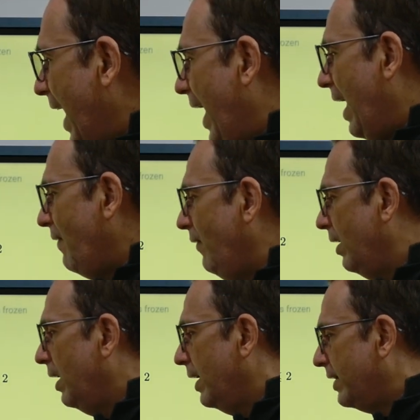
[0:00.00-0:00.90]
have
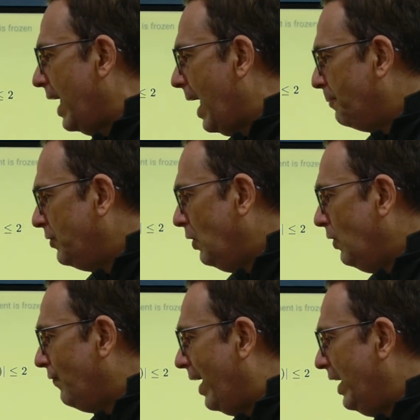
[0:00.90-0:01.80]
the
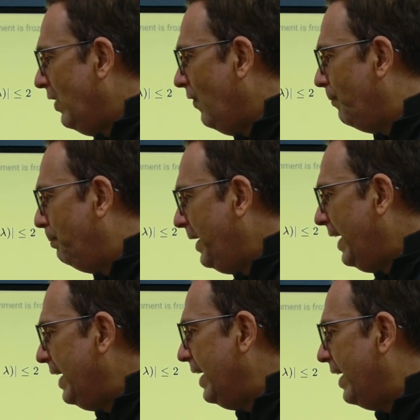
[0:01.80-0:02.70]
absolute value of
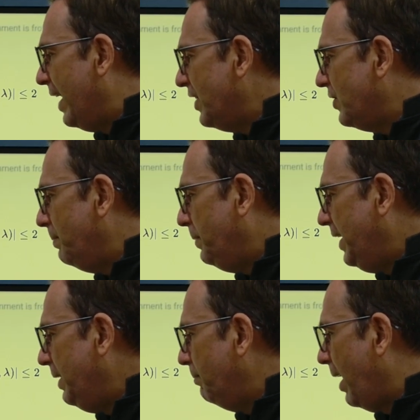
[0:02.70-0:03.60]
B in direction
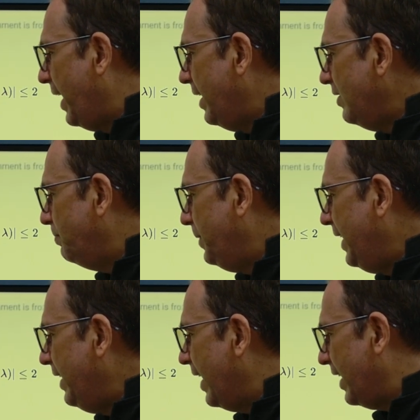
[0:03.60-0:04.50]
B minus
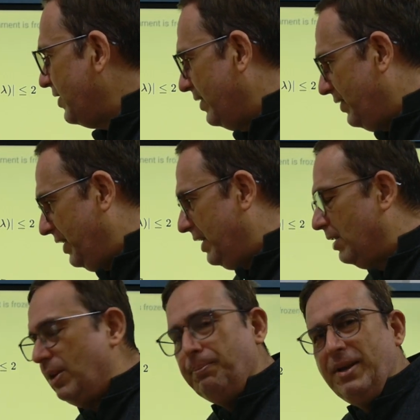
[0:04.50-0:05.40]
B in direction C.
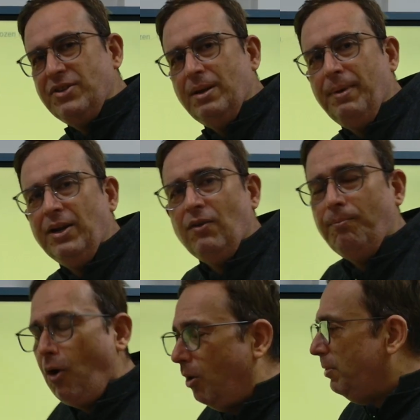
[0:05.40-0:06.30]
The measurement
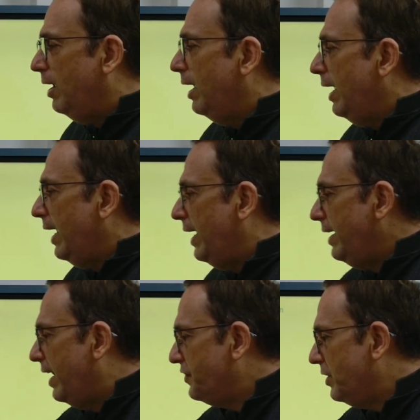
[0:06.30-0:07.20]
of Bob
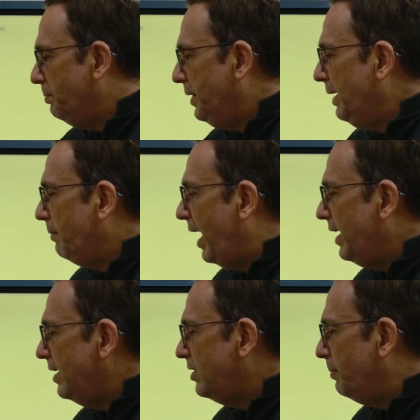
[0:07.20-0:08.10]
in direction B
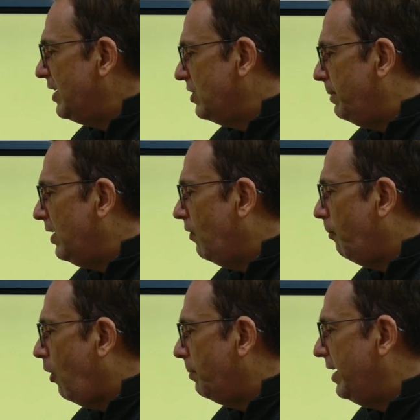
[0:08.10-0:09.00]
minus the measurement of
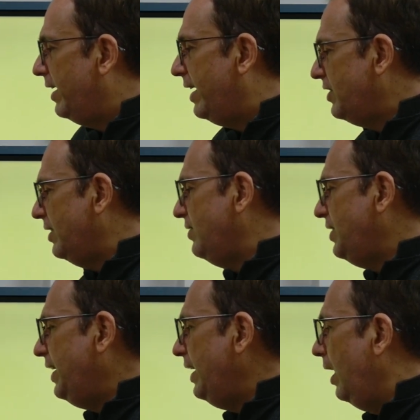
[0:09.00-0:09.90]
Bob in direction
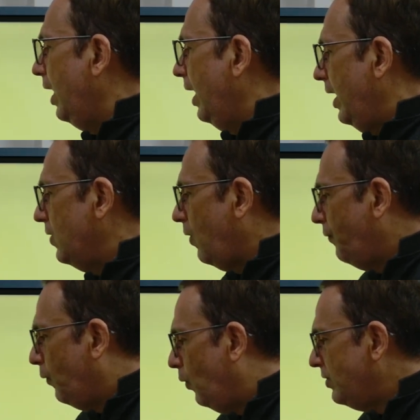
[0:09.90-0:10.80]
C is,
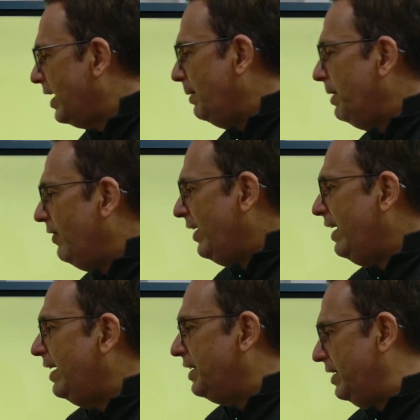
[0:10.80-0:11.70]
of course, can be
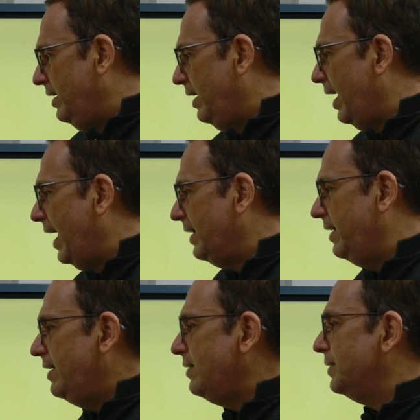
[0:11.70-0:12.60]
rewritten like
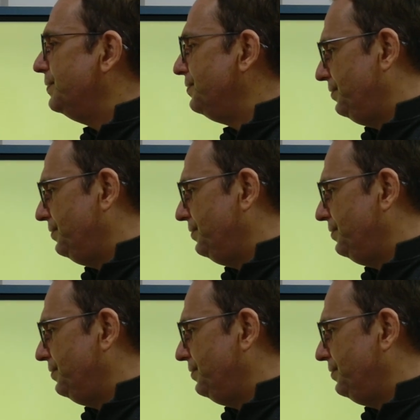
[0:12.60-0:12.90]
this